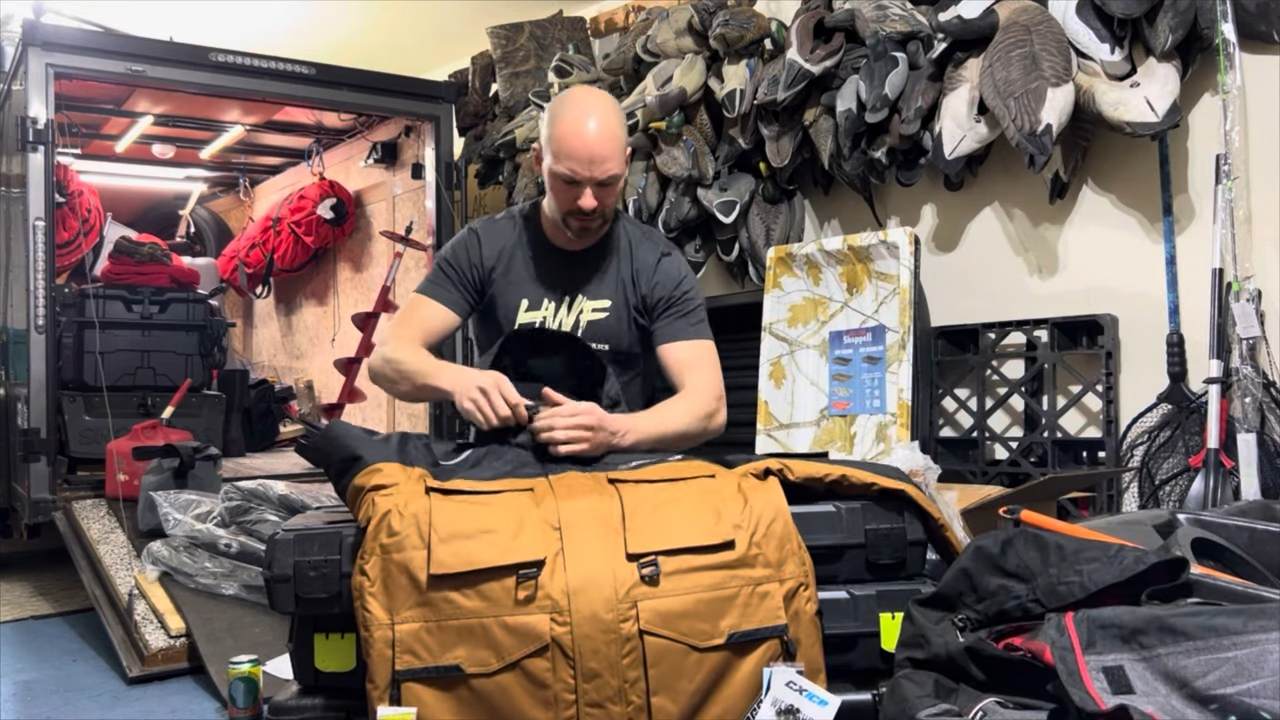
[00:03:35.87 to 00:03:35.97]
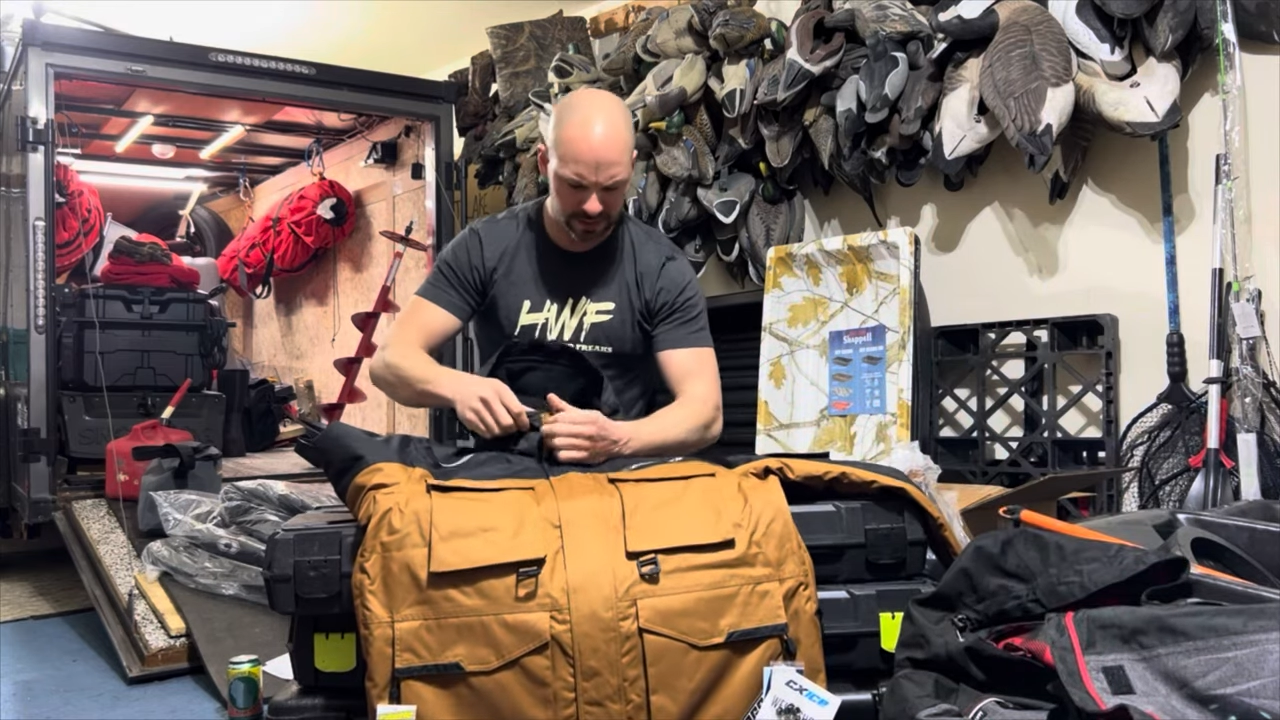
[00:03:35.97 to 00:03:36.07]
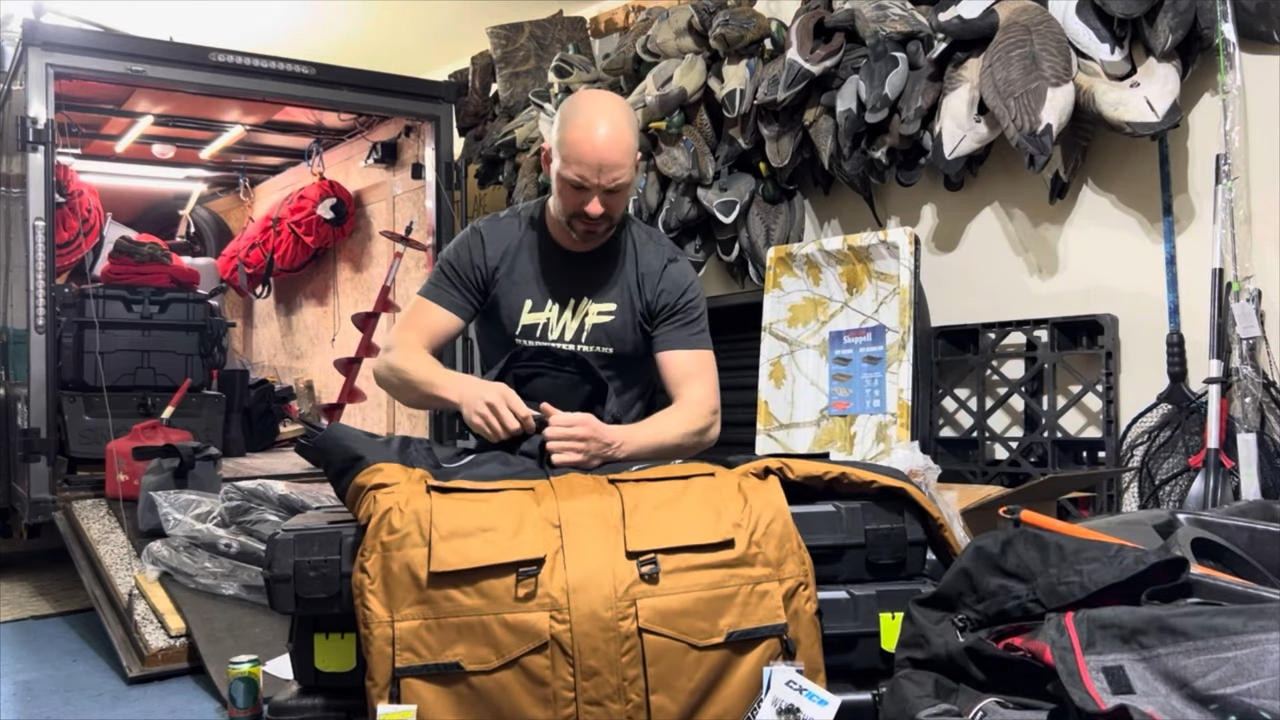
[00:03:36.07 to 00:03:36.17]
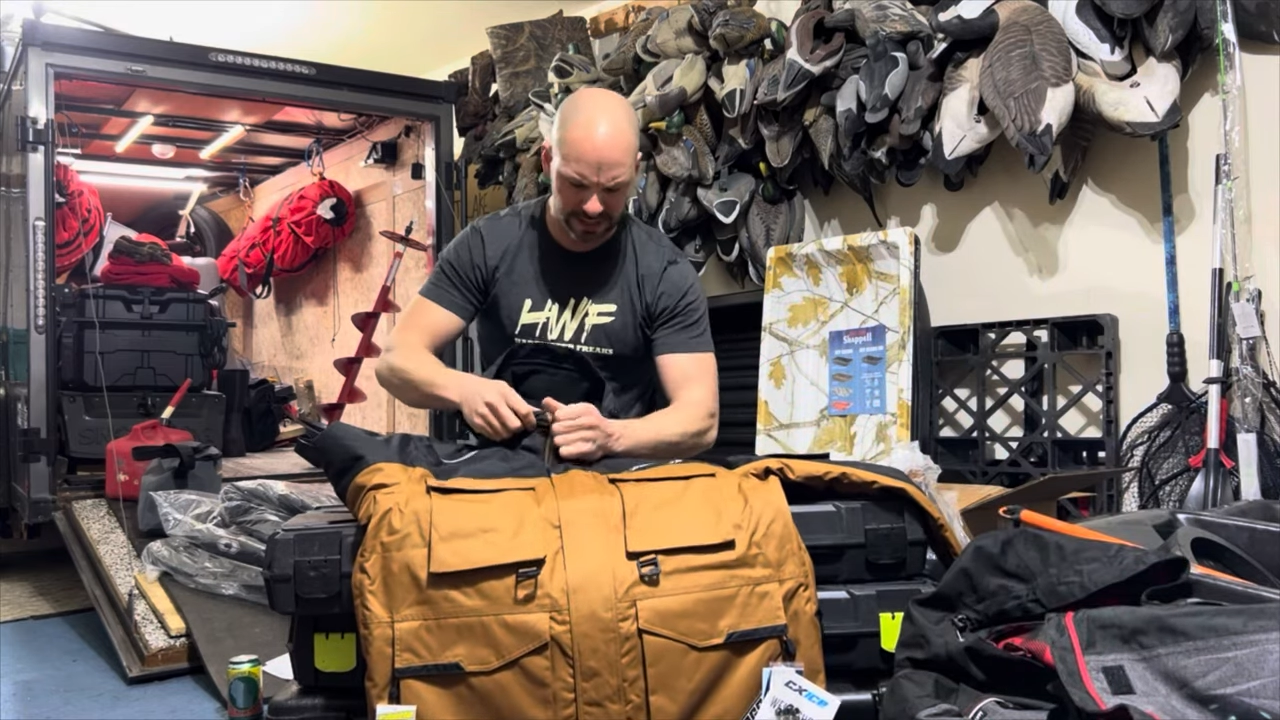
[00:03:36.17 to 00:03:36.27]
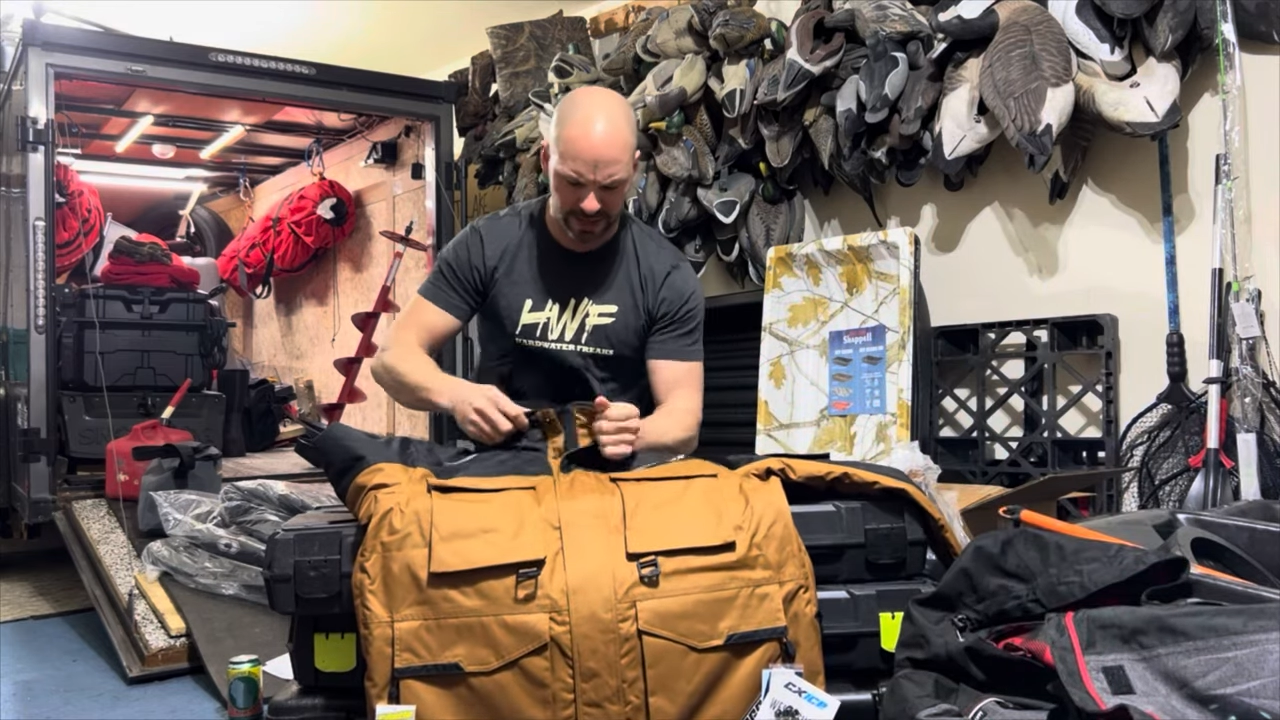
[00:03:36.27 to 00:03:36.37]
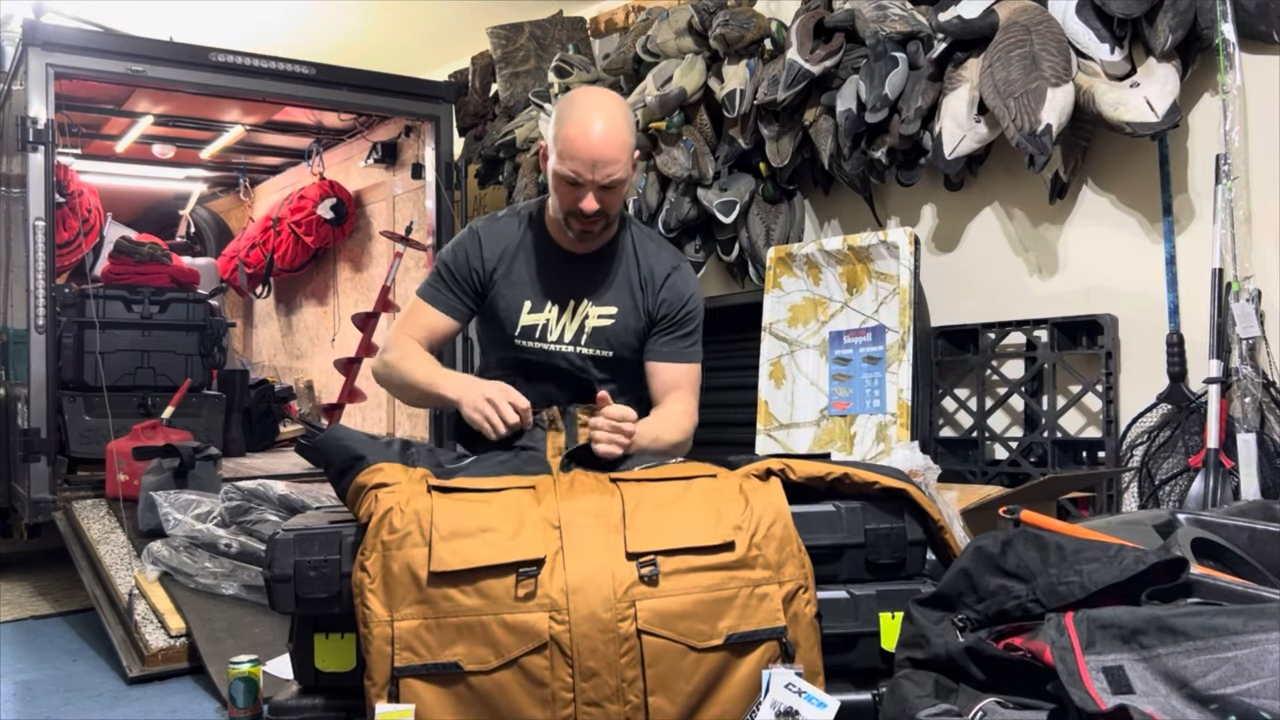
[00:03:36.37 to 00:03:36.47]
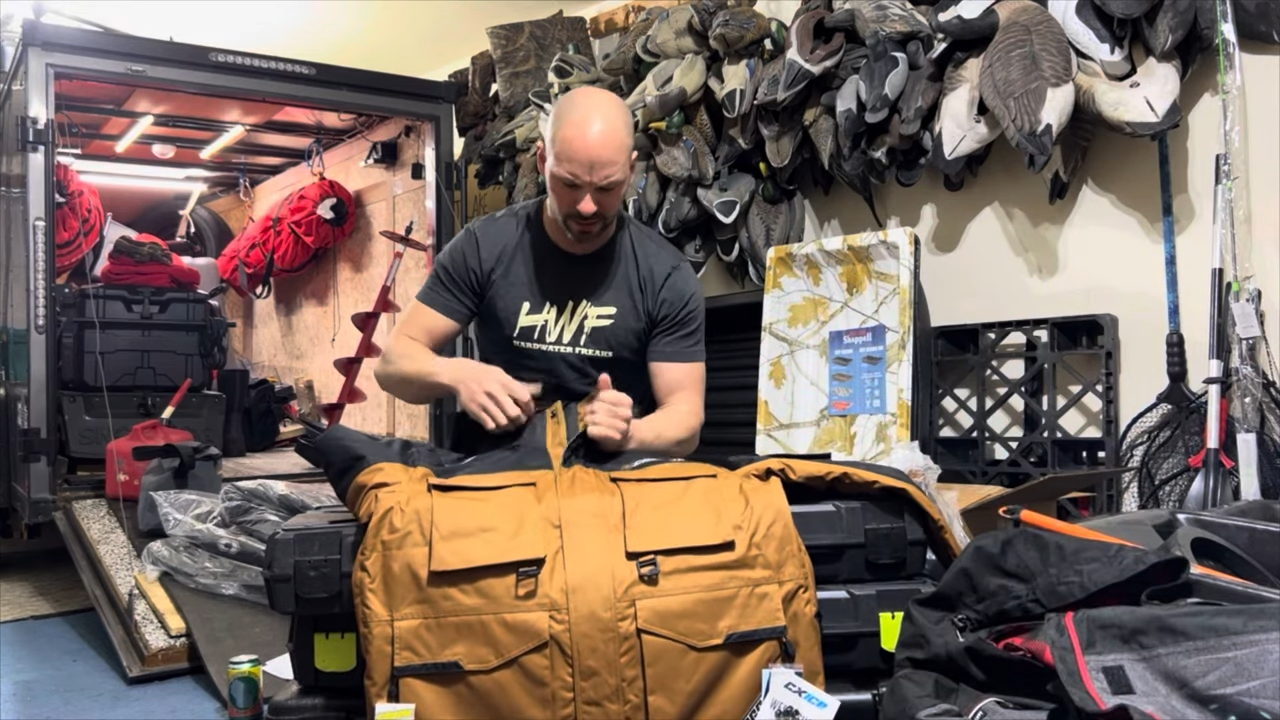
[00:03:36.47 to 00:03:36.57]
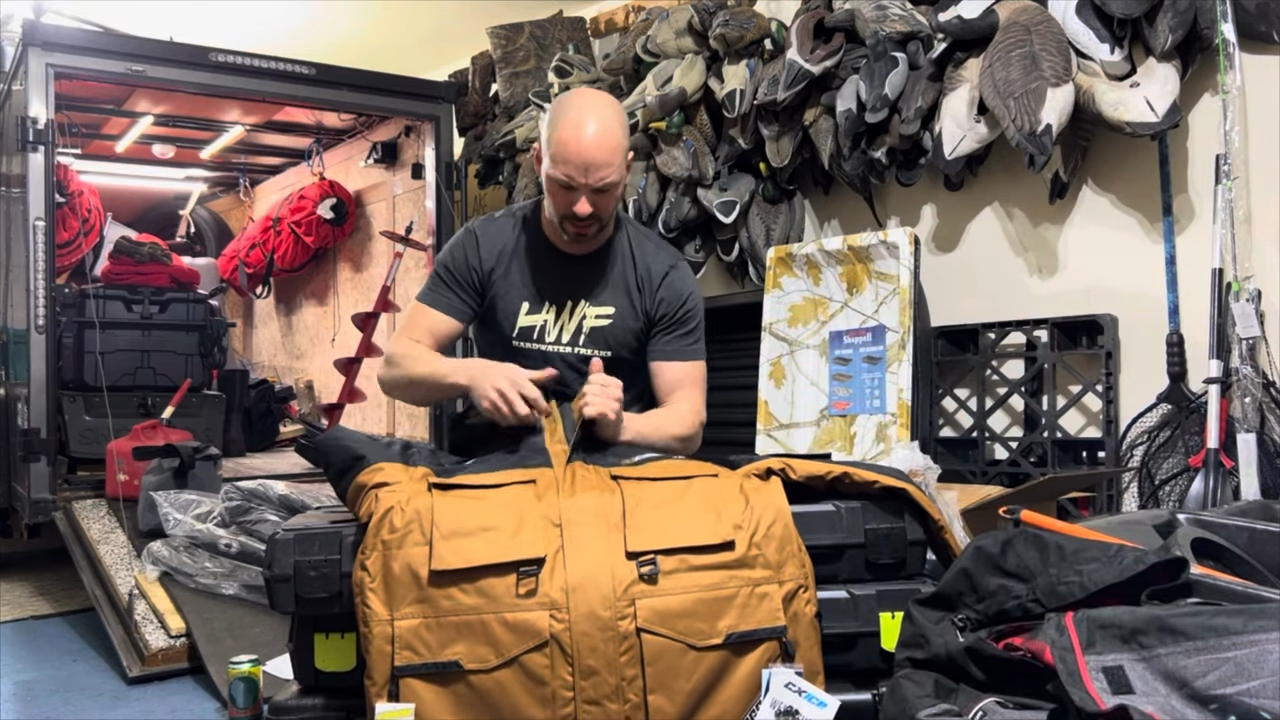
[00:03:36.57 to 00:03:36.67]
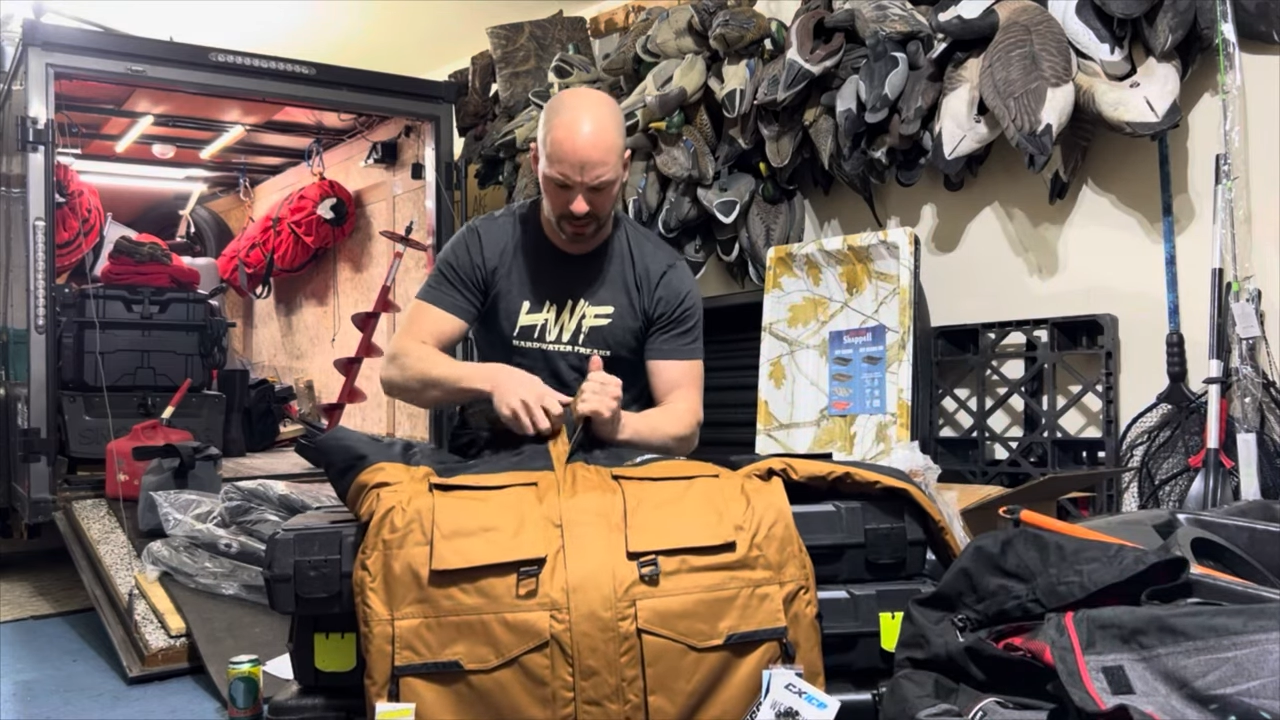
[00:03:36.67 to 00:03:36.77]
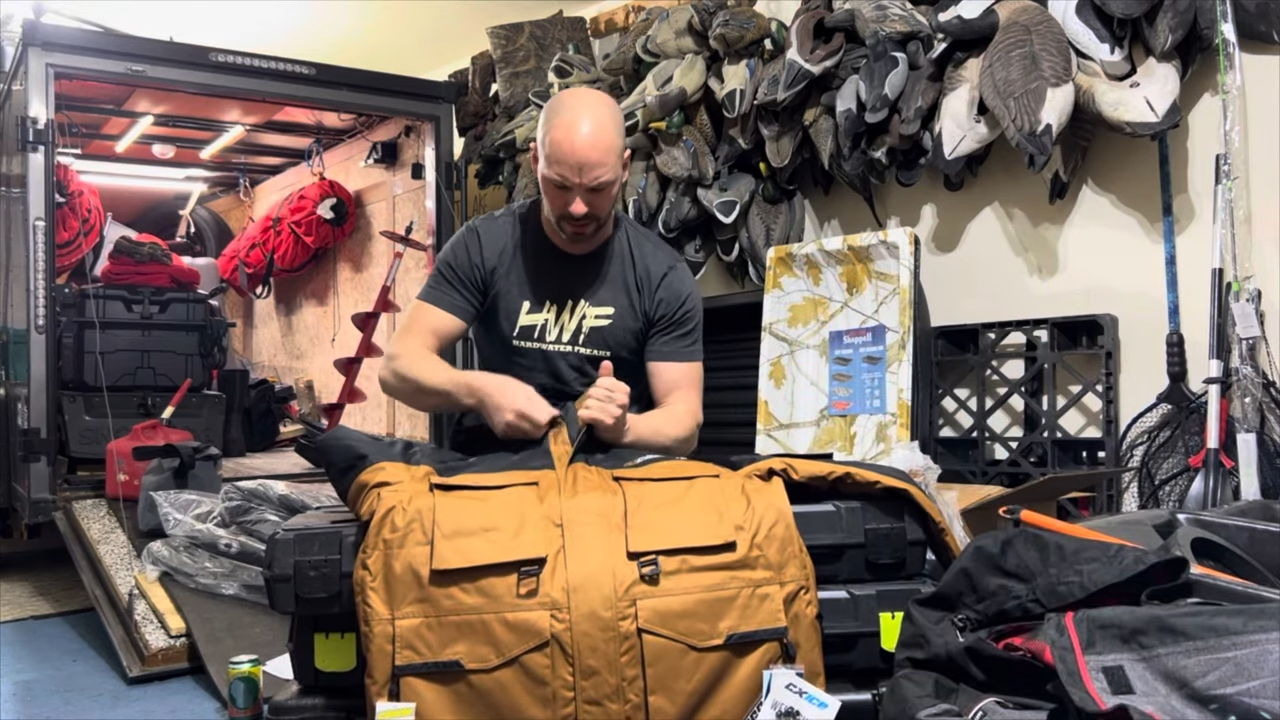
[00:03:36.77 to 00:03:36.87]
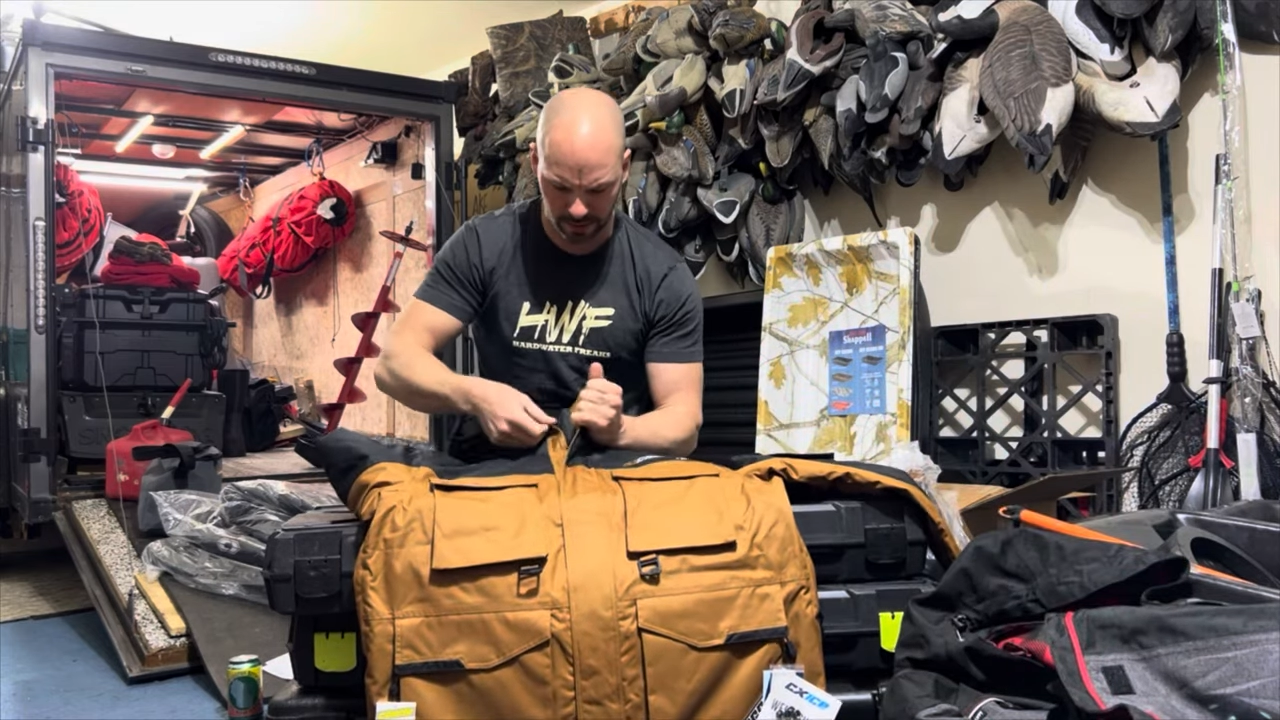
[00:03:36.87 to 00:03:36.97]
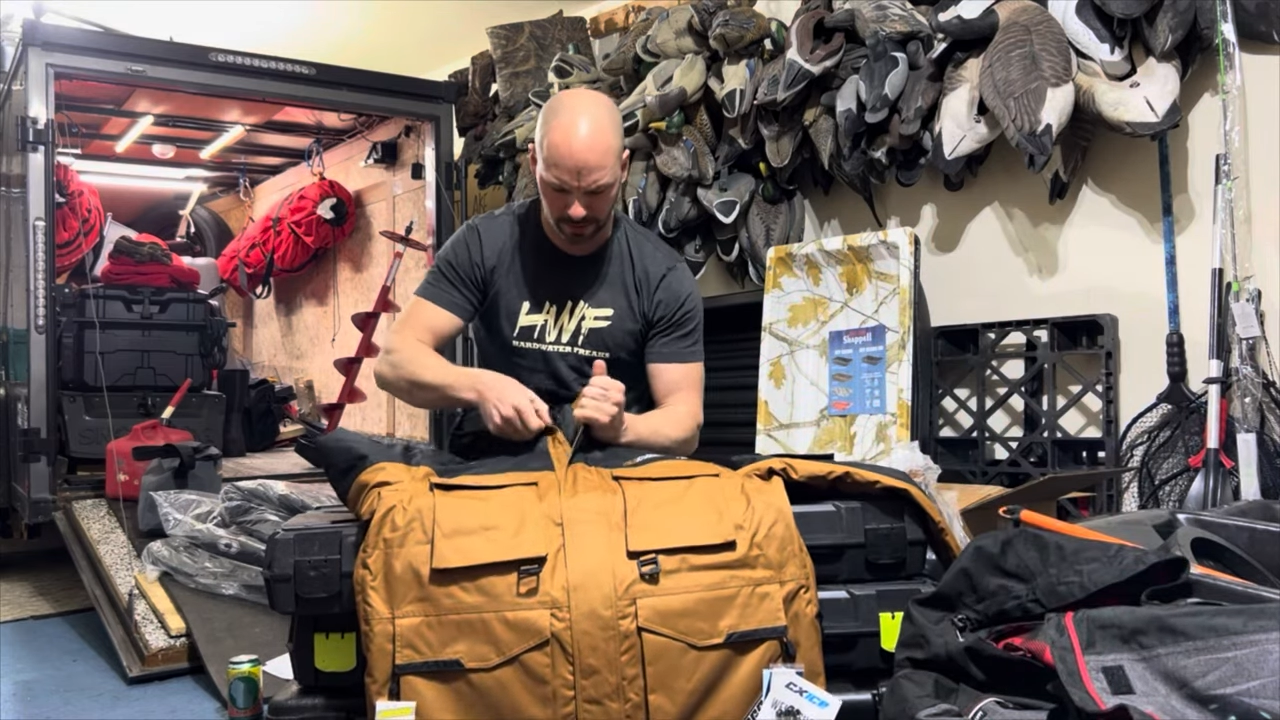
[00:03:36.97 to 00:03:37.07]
Secondly,